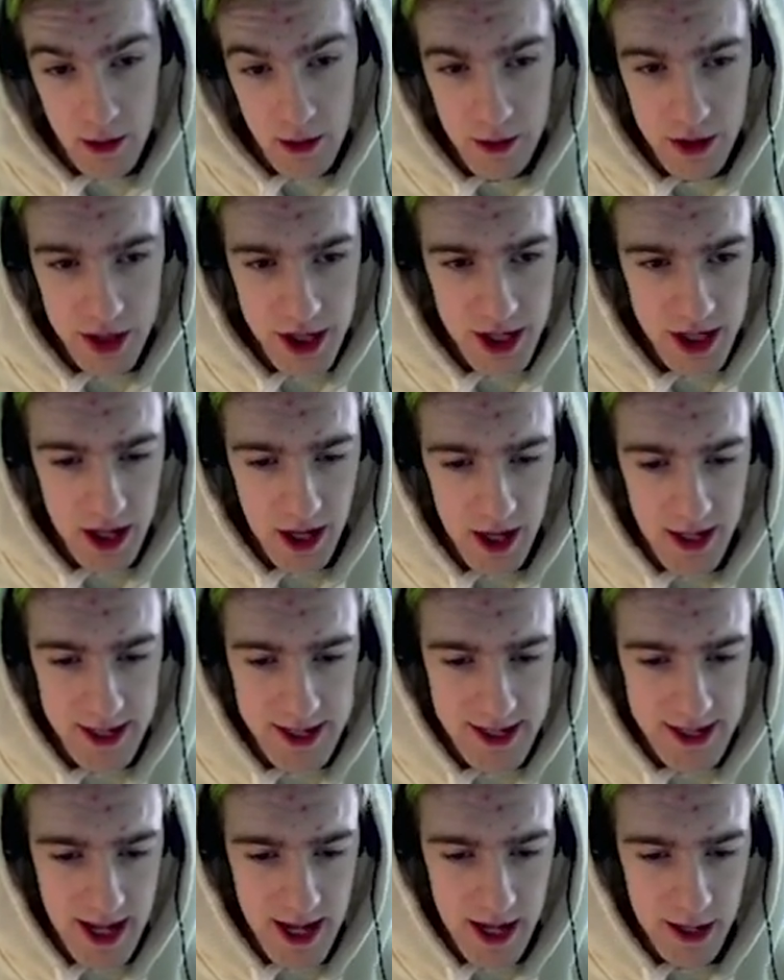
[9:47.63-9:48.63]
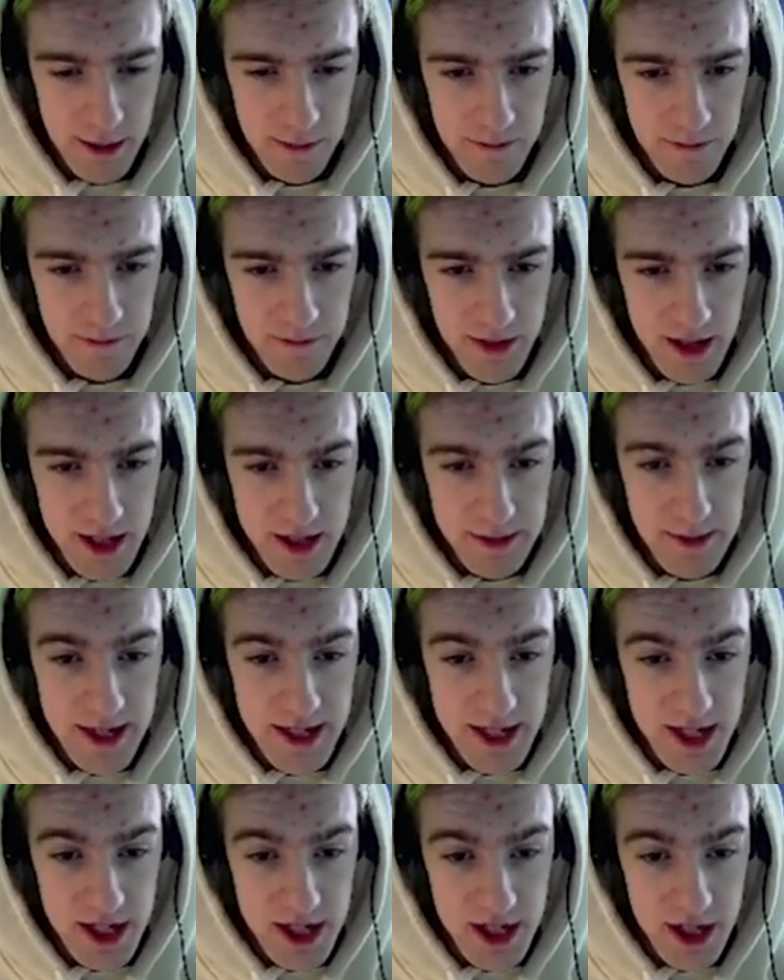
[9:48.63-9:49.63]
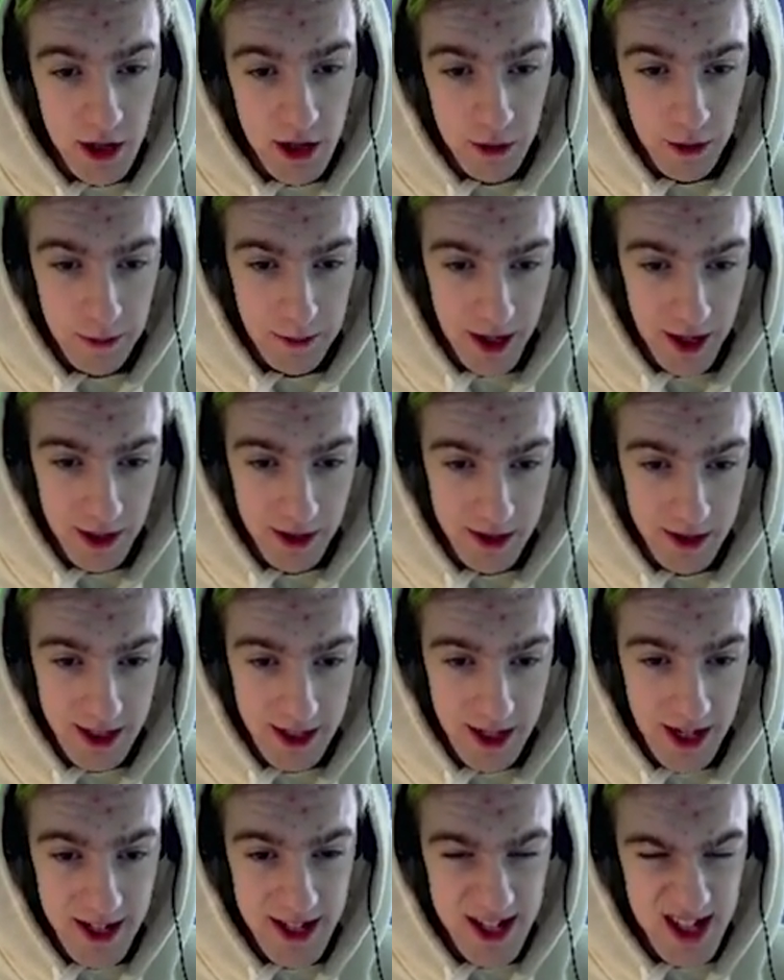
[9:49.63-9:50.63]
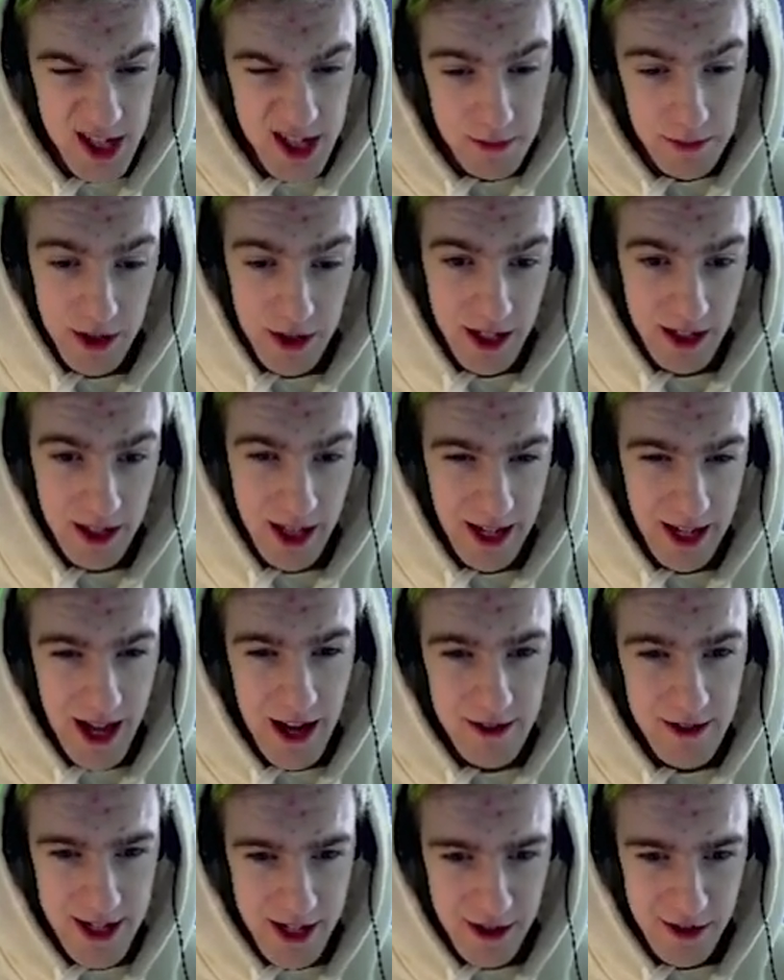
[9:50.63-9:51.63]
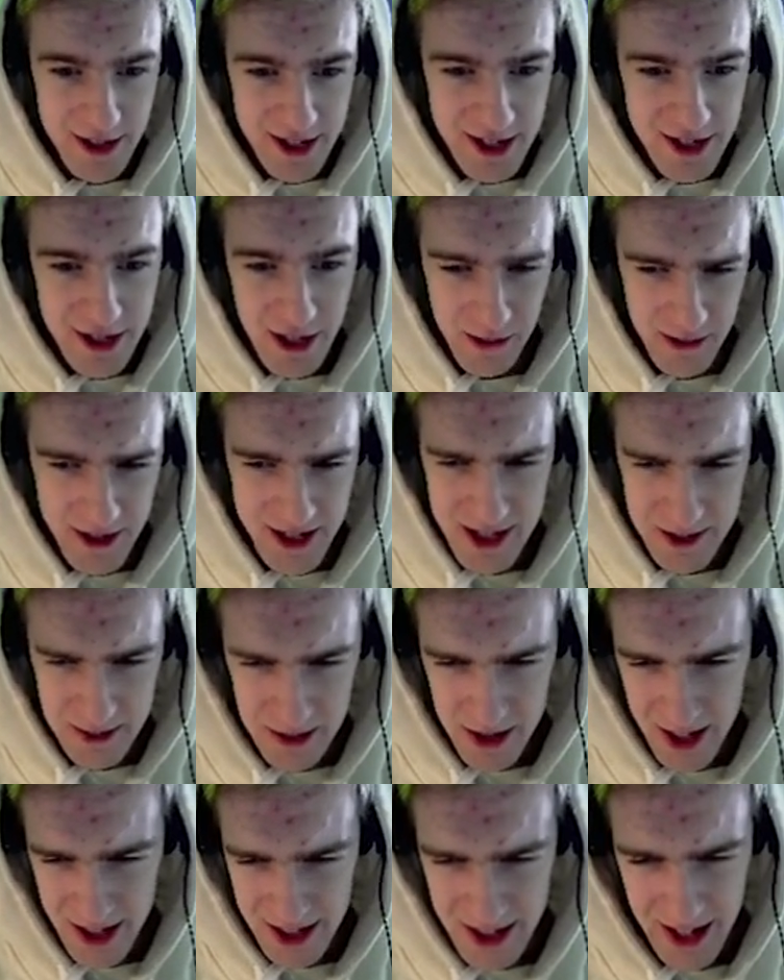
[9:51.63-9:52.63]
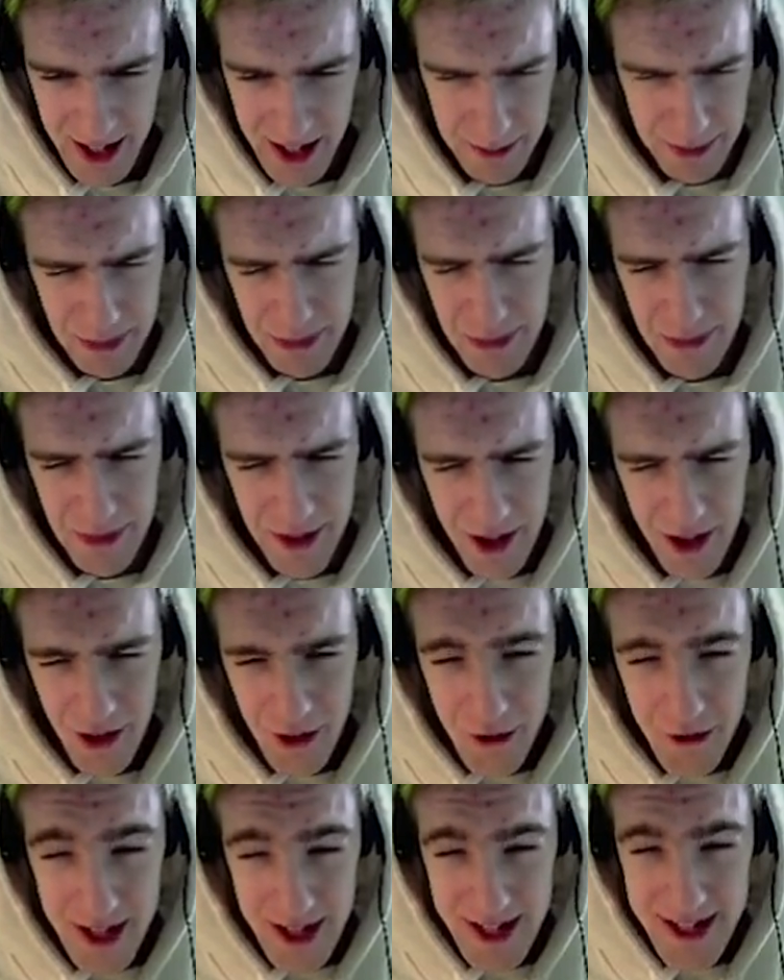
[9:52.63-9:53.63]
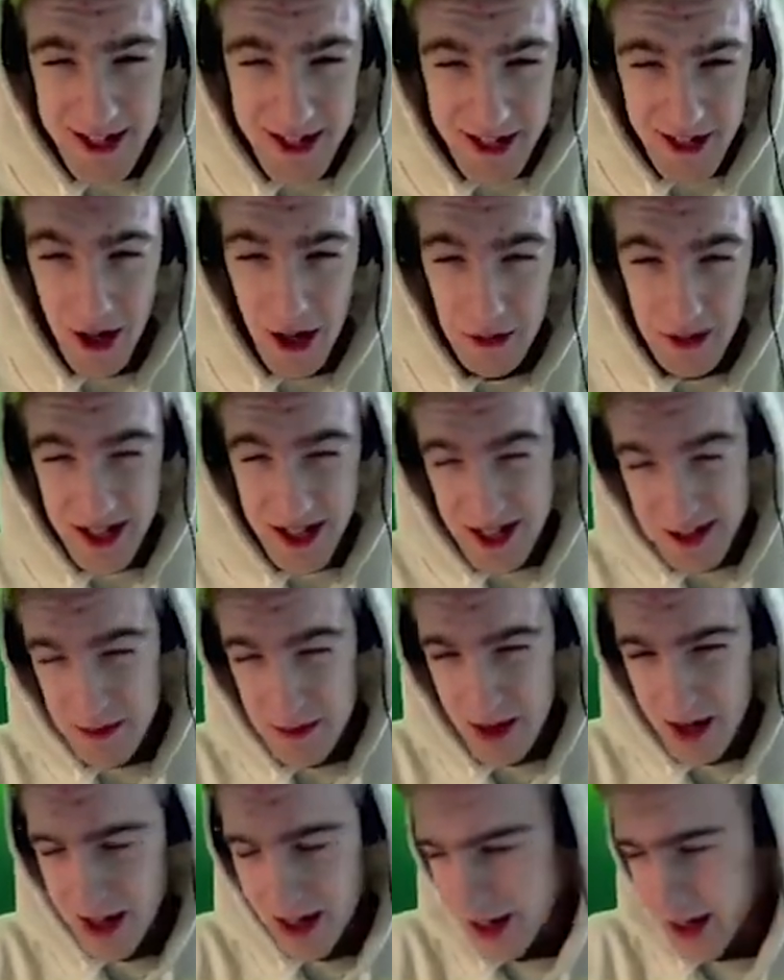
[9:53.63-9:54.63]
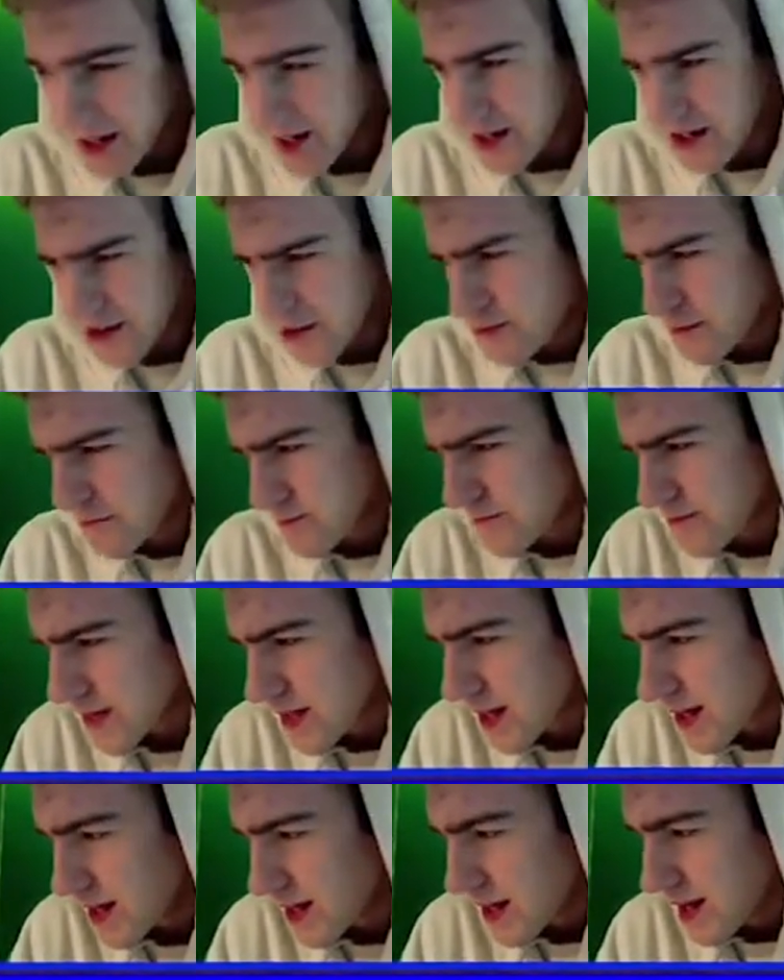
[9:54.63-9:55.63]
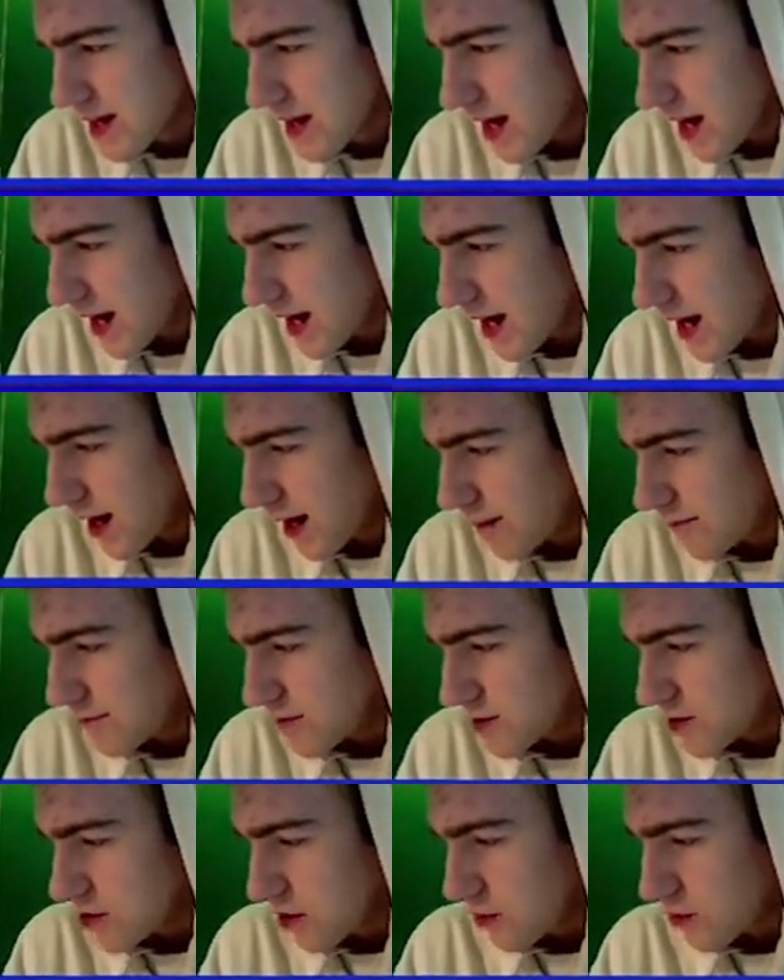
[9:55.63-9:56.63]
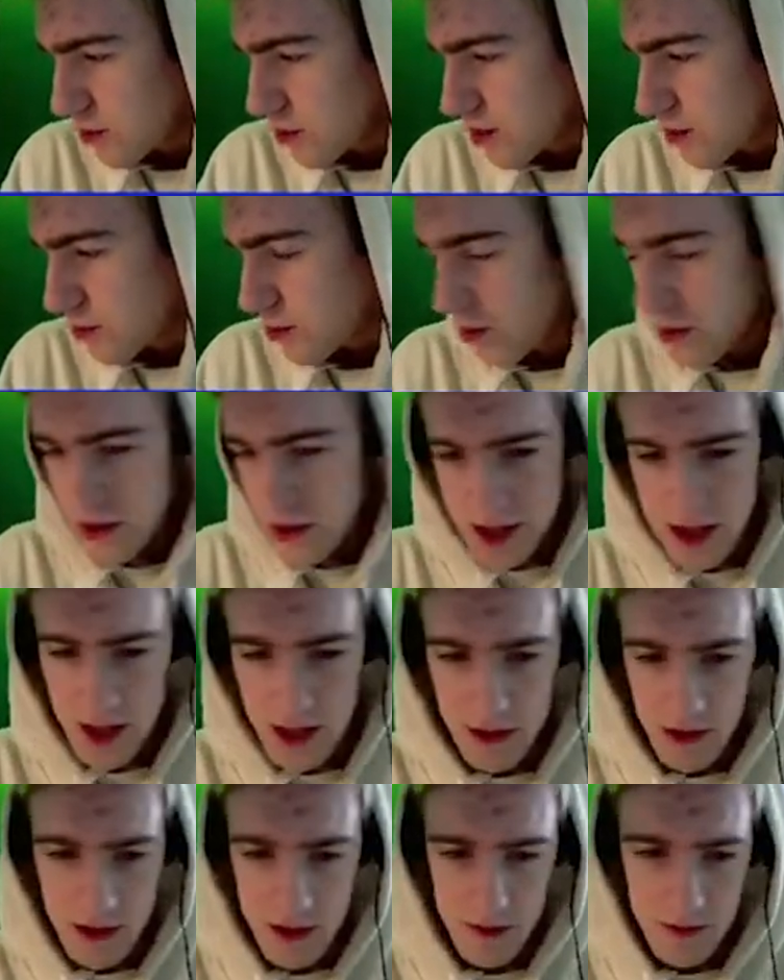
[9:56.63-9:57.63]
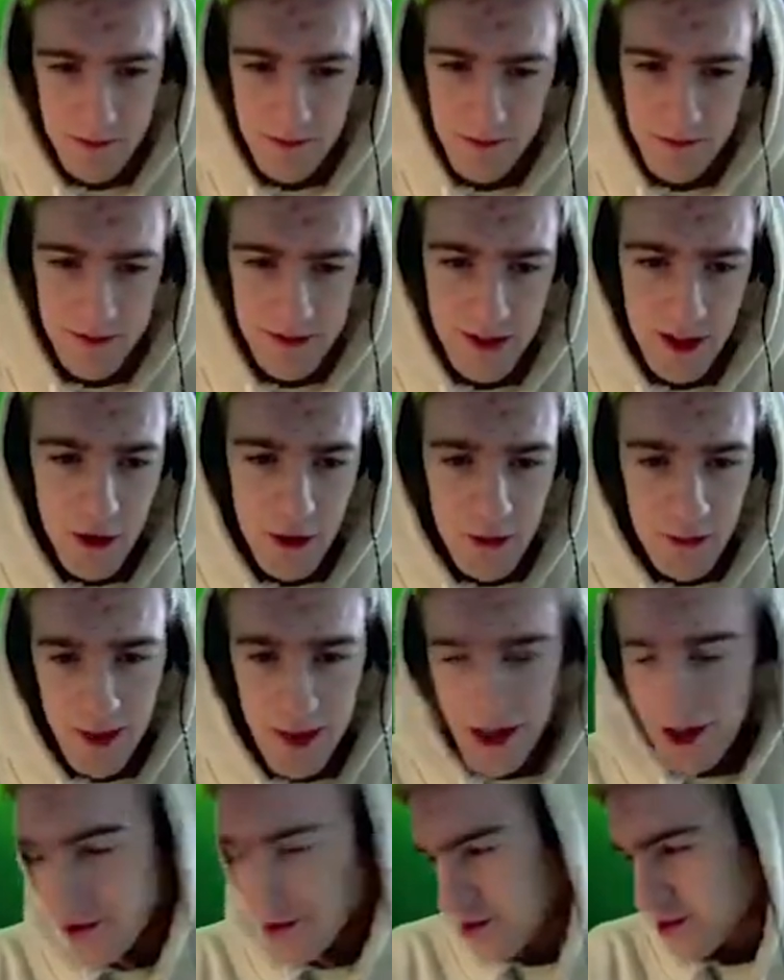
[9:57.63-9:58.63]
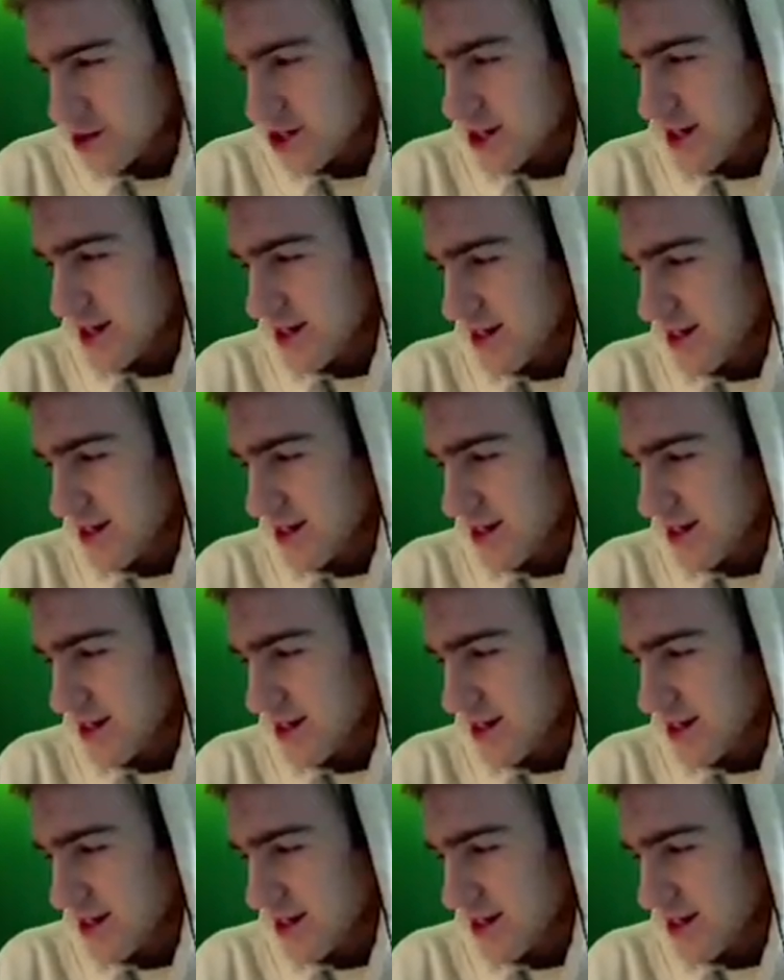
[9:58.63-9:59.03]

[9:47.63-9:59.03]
Which is kind of sad. It's meant to snow, apparently, and it's spring. Like, how dare it snow in spring? Like, pff, who needs snow in spring, you know? Um, you don't want to walk to uni. Oh my gosh.